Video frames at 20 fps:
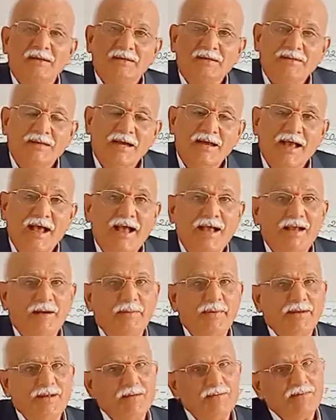The air
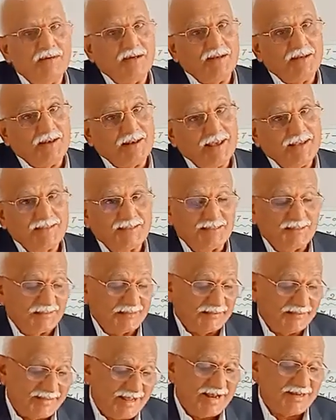becomes less
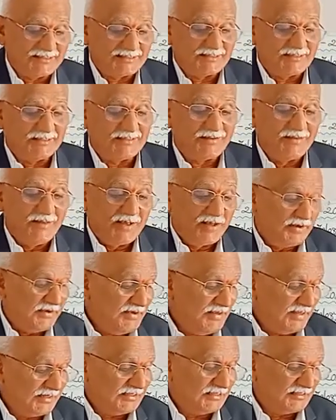dense
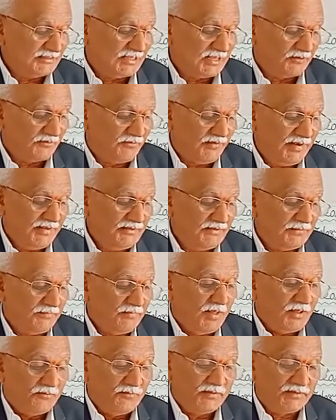near the surface
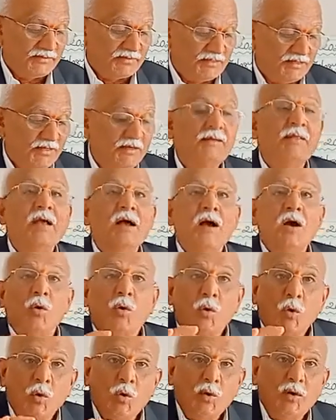with
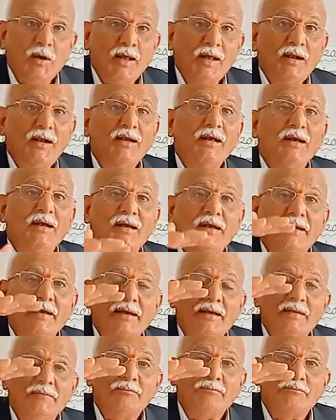cooler
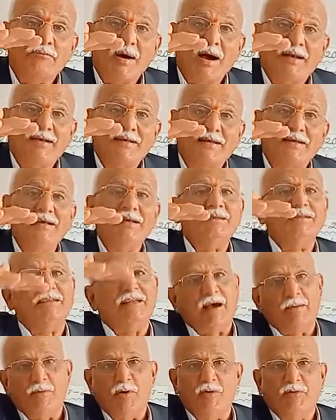particles
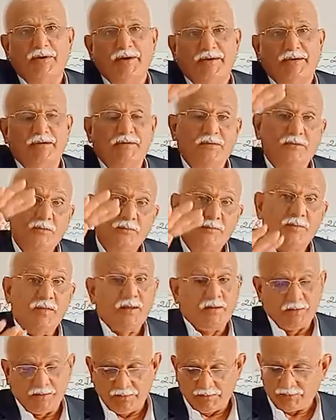above it.
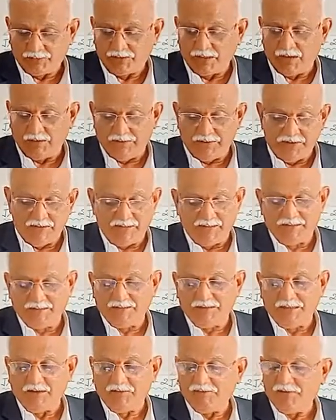Near the
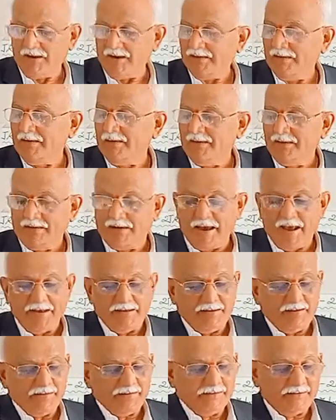surface,
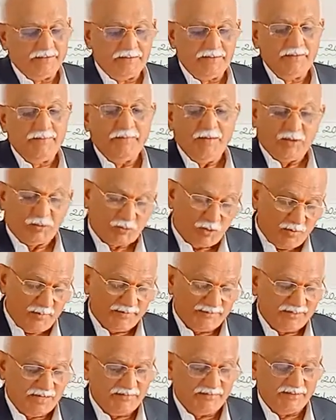air is so
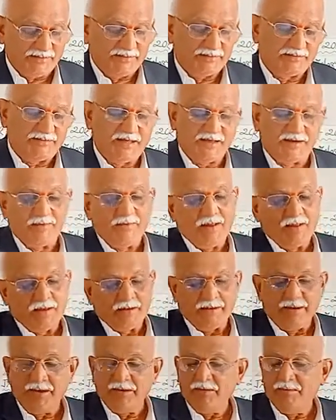much of heat is there.
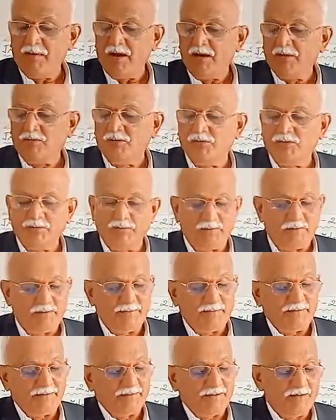Air molecules will
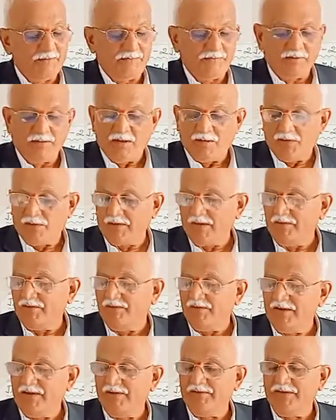become
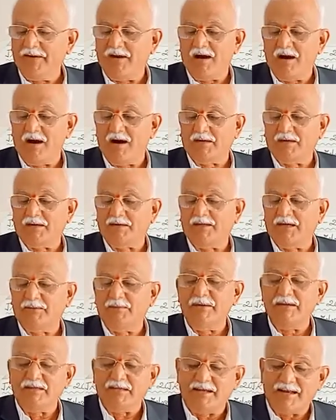very very hot. That
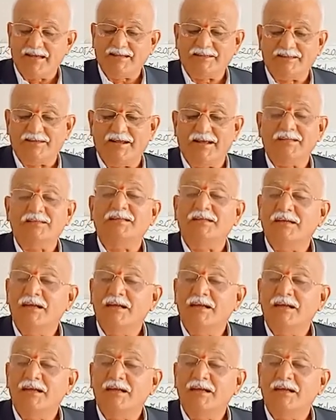means less dense